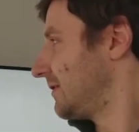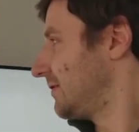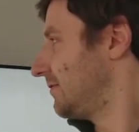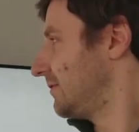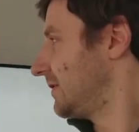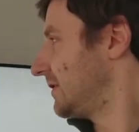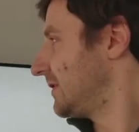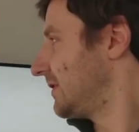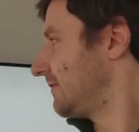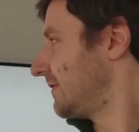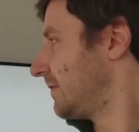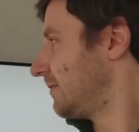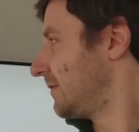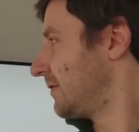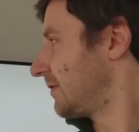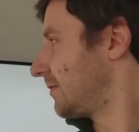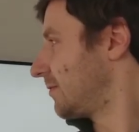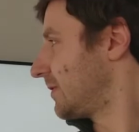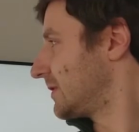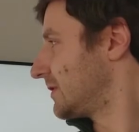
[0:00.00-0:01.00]

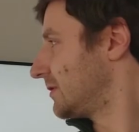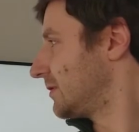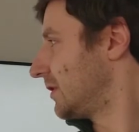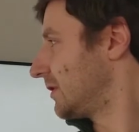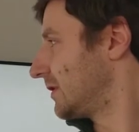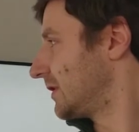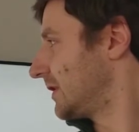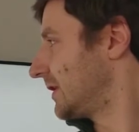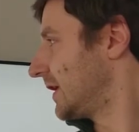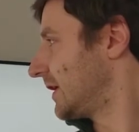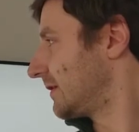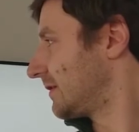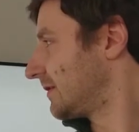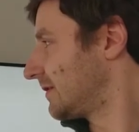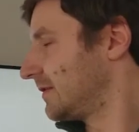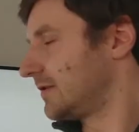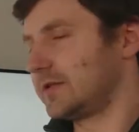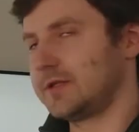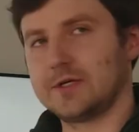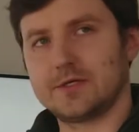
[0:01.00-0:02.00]

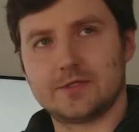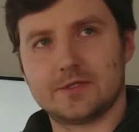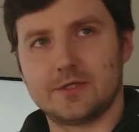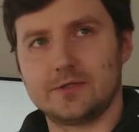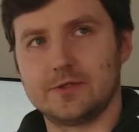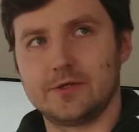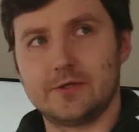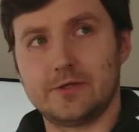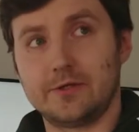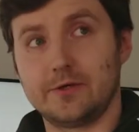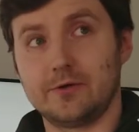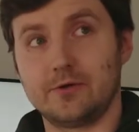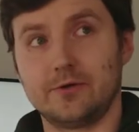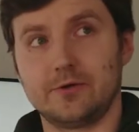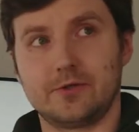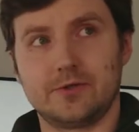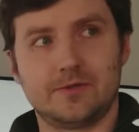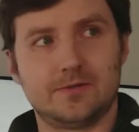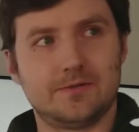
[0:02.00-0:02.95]
UnityWebRequest.get does under the hood.